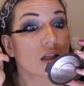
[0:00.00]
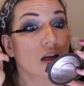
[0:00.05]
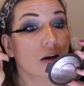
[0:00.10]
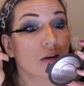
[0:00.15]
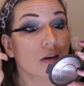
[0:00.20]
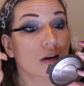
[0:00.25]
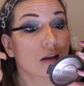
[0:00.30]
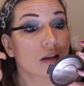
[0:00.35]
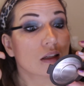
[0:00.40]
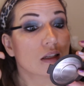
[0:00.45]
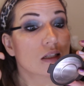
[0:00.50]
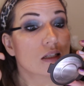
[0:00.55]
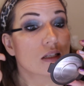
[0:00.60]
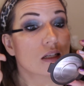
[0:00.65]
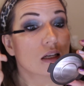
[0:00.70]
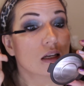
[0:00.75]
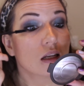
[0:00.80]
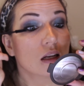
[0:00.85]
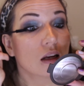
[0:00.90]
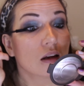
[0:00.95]
not
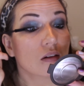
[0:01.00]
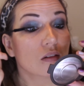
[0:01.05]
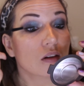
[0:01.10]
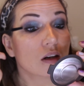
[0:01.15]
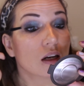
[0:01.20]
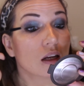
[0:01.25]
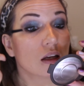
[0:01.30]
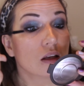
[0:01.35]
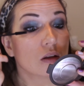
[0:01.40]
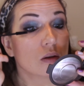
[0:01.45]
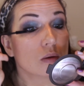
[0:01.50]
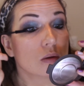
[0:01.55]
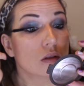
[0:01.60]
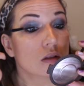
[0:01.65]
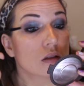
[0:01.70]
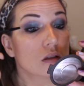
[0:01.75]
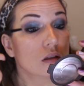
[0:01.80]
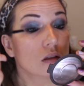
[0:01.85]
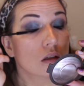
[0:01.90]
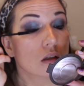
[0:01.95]
realistic in everyday use.